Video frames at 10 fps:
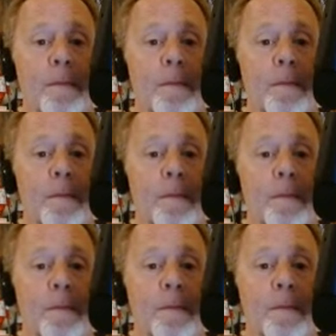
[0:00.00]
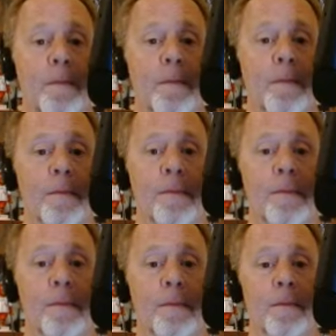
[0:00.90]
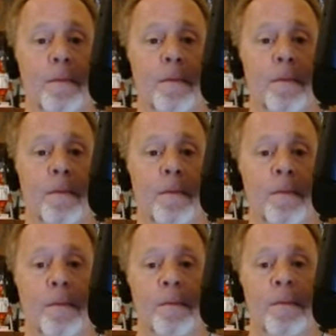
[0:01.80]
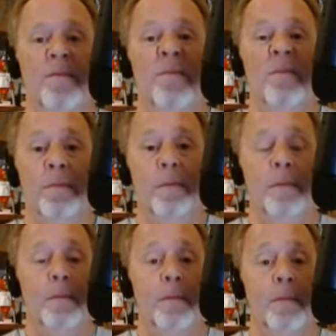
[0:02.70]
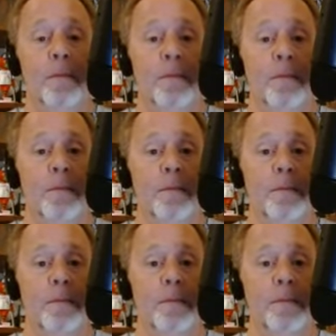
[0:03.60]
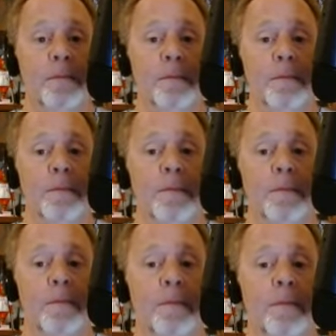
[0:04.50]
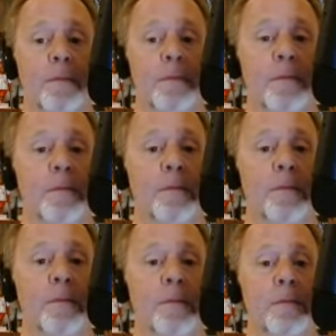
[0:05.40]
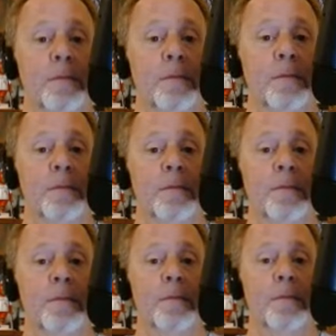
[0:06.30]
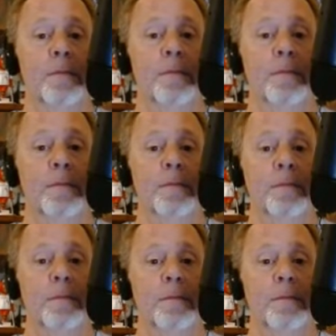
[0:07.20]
This person isn't speaking.